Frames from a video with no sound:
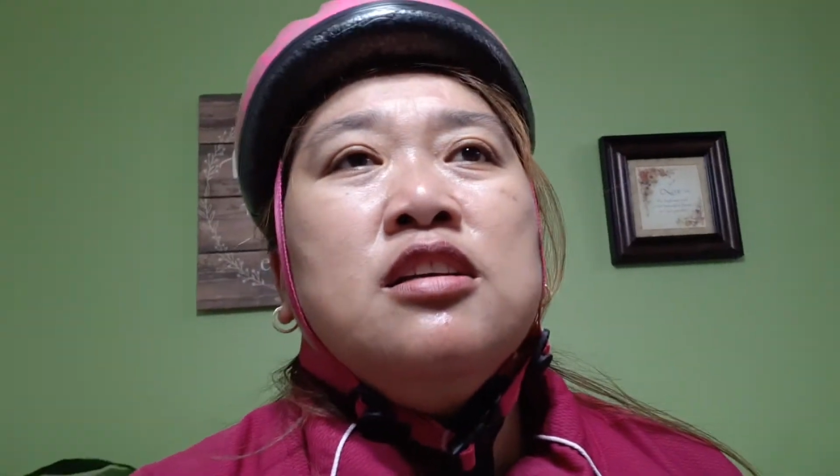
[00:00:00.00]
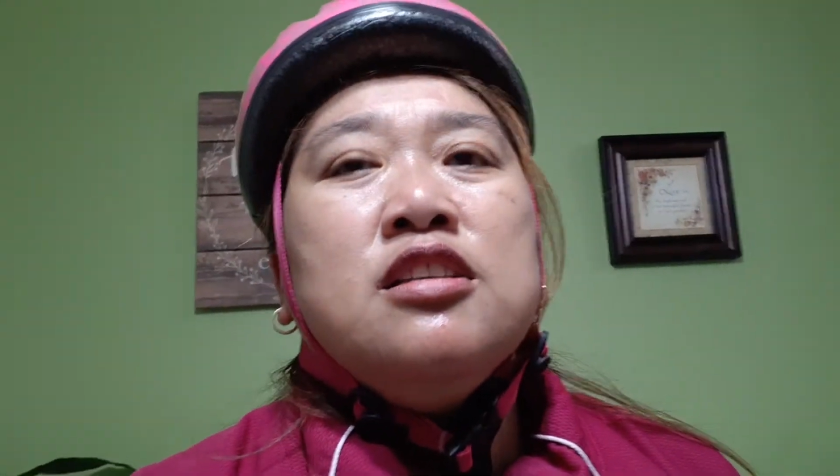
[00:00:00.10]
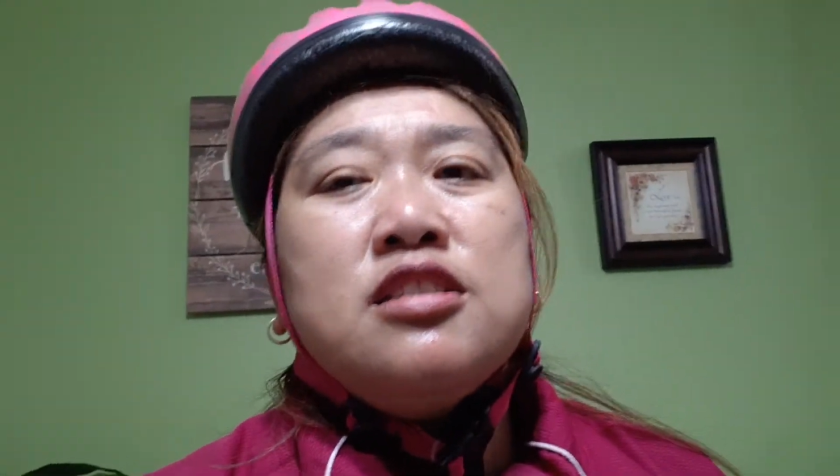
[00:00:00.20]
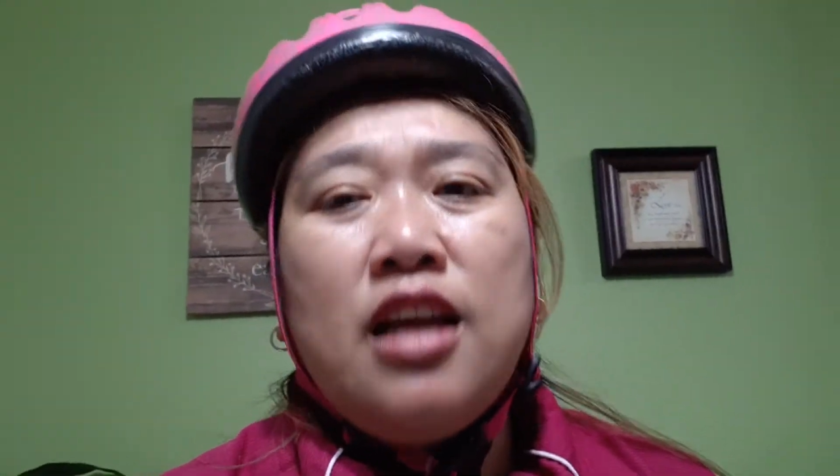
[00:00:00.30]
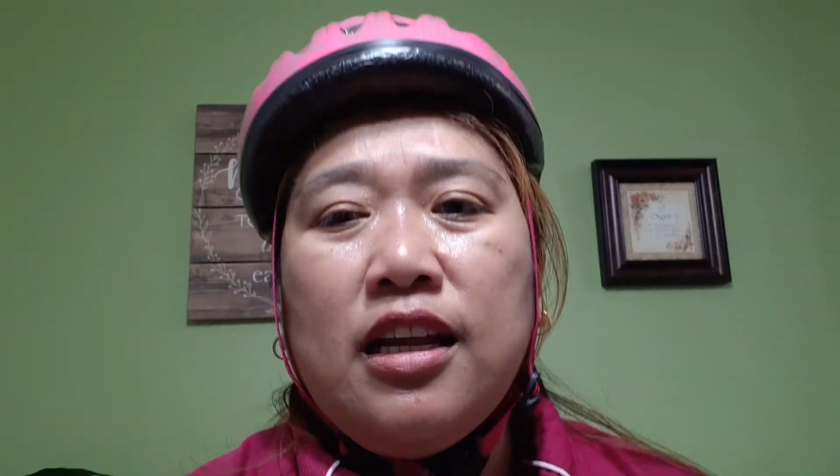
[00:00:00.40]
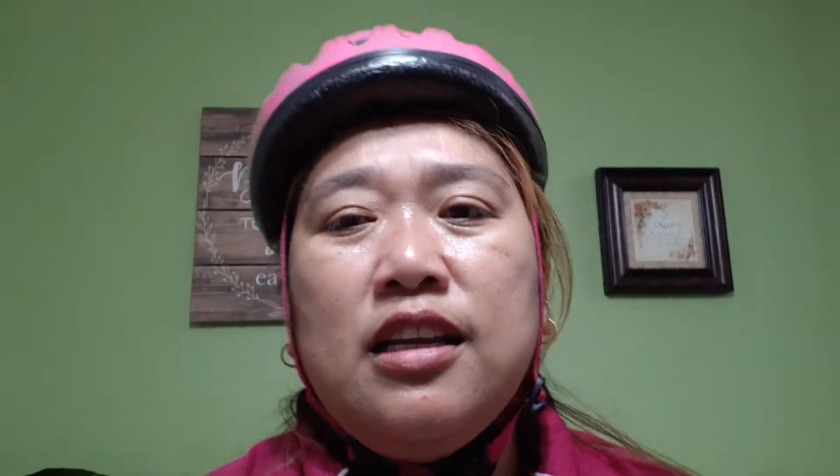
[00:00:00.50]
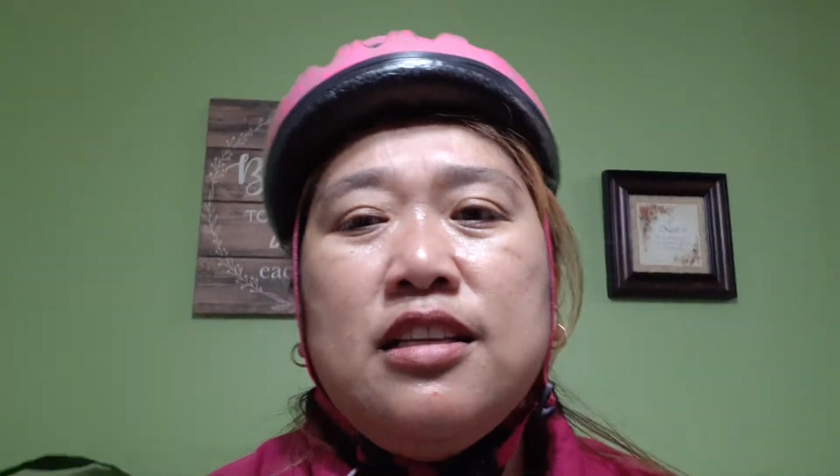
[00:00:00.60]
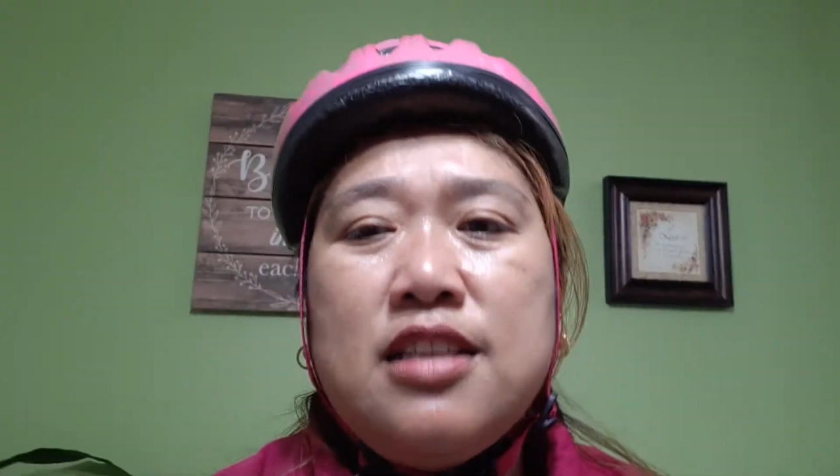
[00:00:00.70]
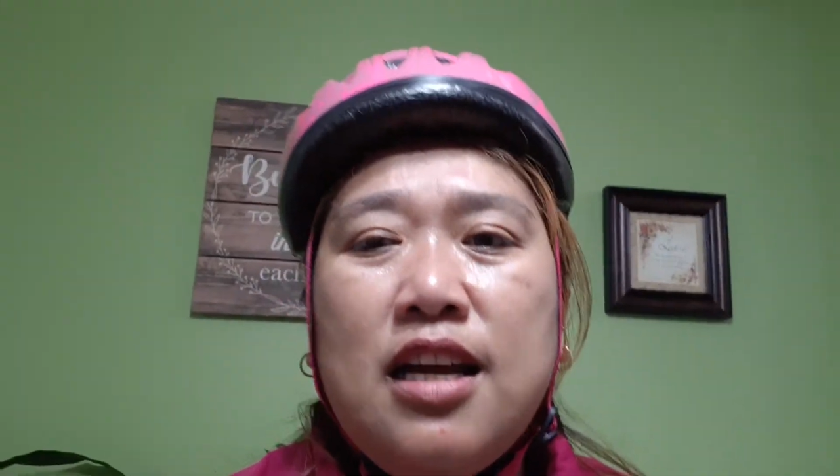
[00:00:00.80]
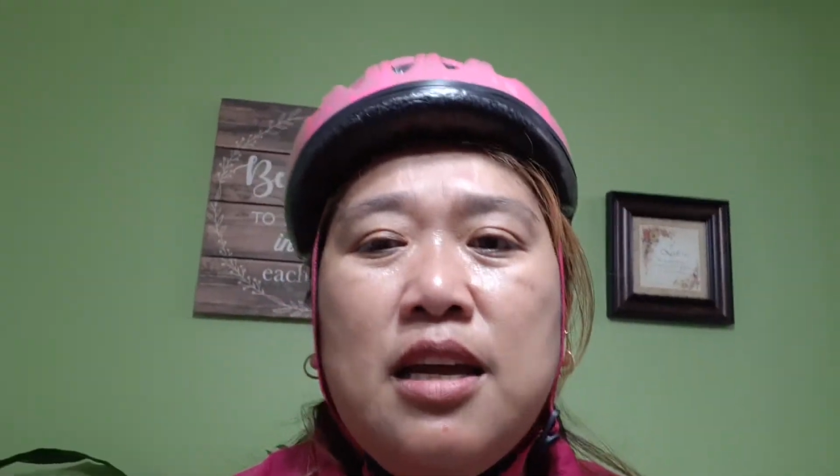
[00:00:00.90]
cycling
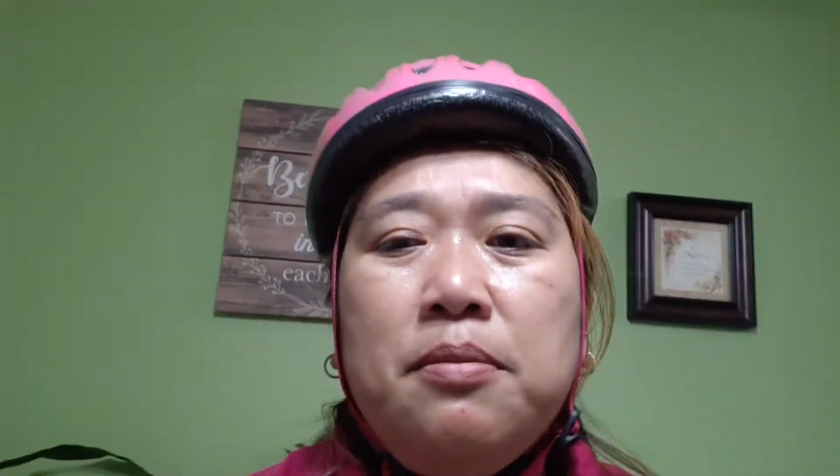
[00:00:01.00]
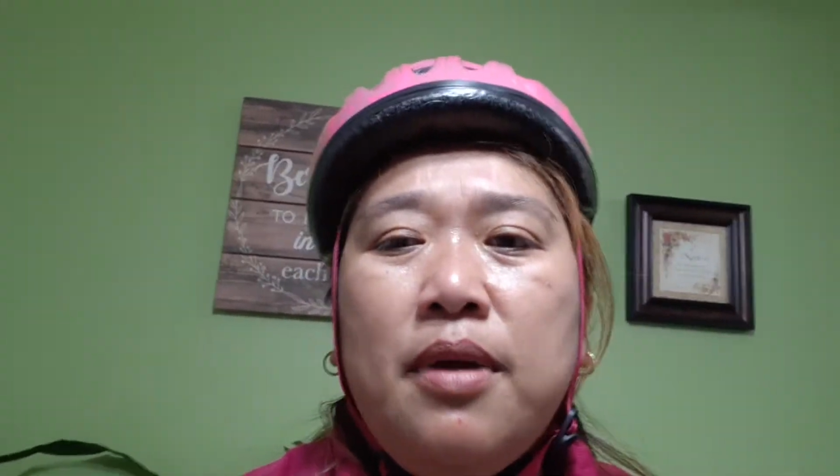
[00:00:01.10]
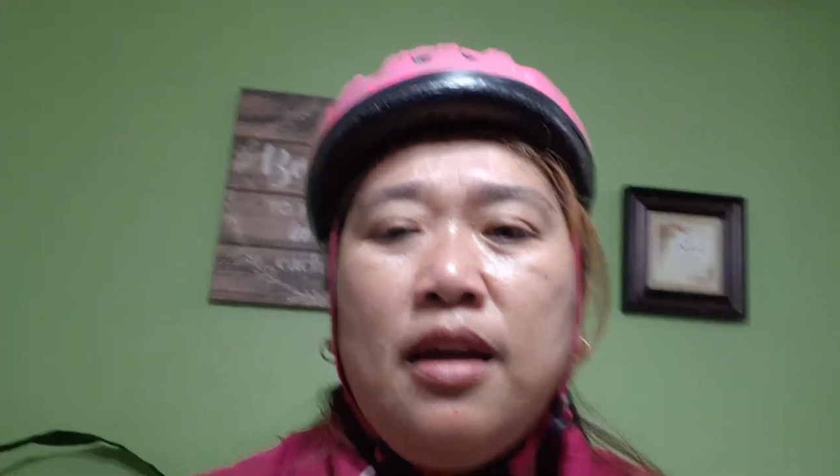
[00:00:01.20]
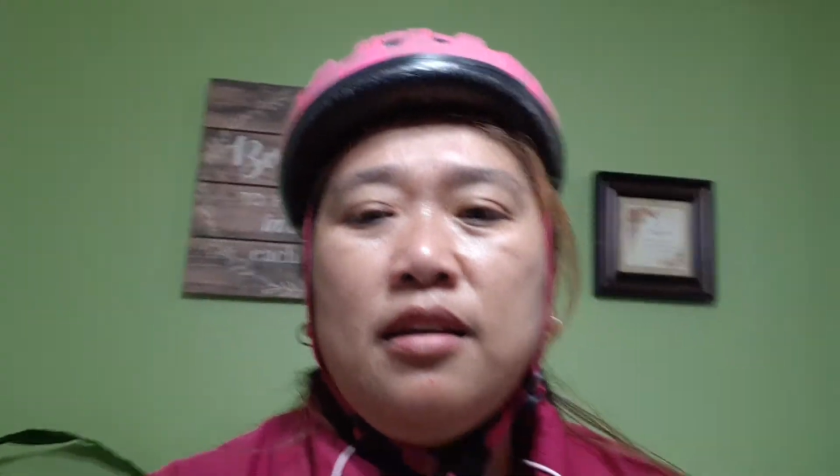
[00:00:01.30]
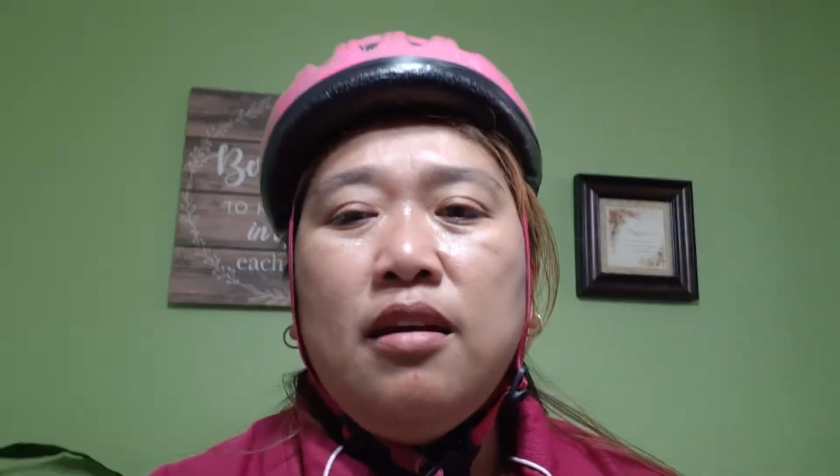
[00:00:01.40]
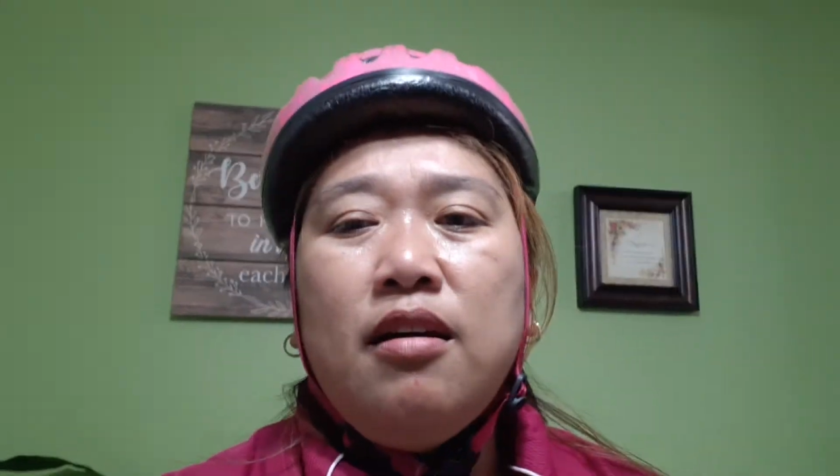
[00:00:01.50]
time and